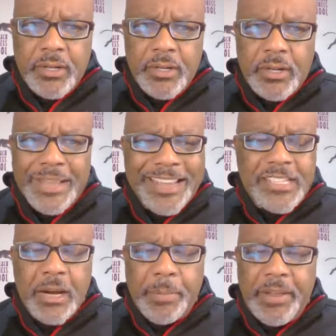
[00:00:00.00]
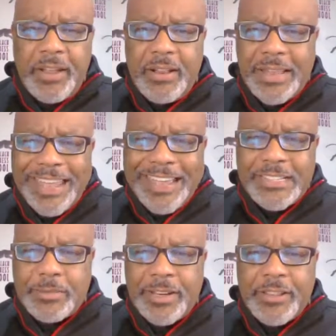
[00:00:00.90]
You know, XRP
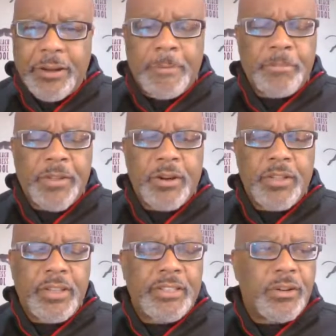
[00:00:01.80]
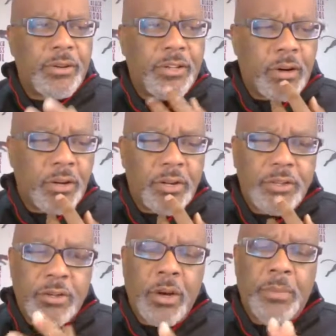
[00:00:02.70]
has been there.
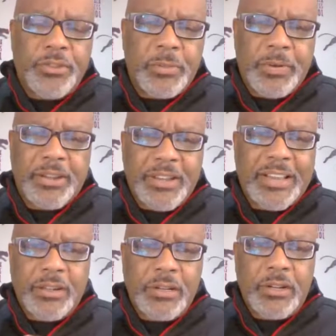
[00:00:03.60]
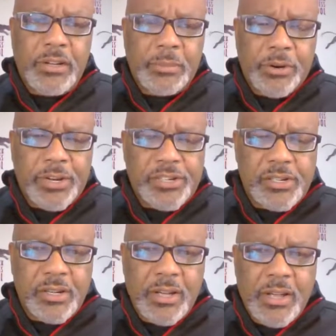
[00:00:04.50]
You could almost compare it to like illegal
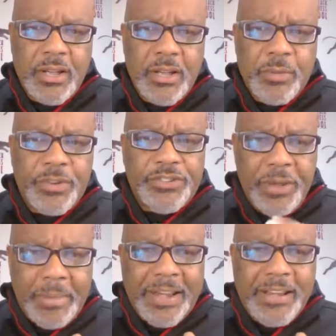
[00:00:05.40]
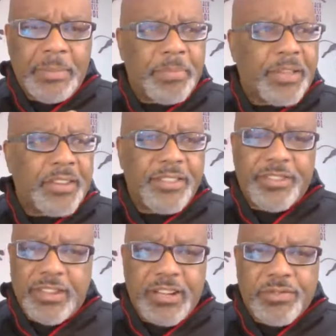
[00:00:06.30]
immigration. When somebody done been in this
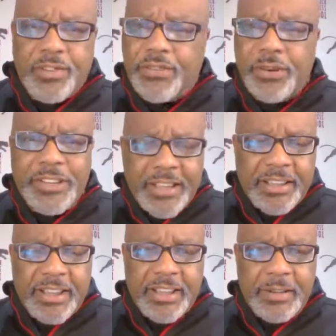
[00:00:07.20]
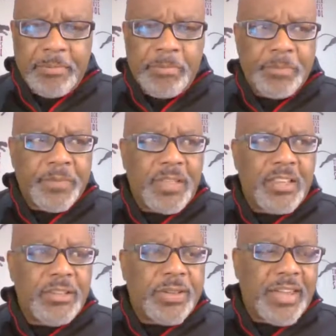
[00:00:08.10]
country for a decade,
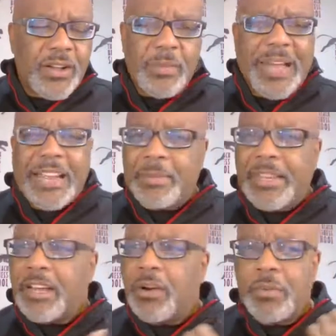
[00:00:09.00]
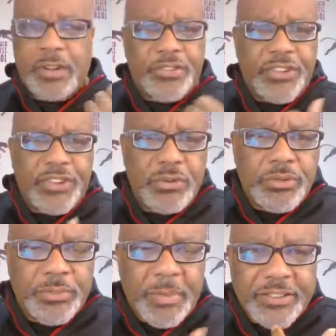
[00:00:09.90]
you can't go back and be like, "Oh, we're going to send you
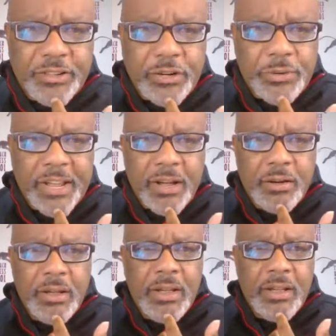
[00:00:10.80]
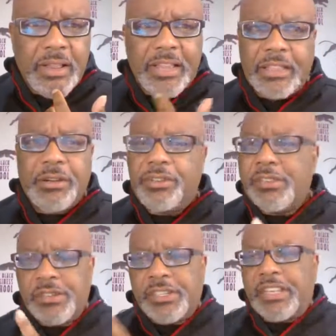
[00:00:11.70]
to Mexico now." Like, no,
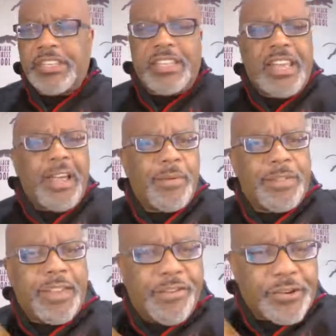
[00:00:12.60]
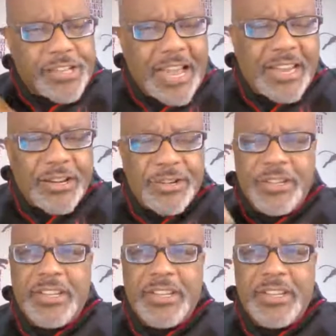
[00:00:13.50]
you should have did that when they first got here.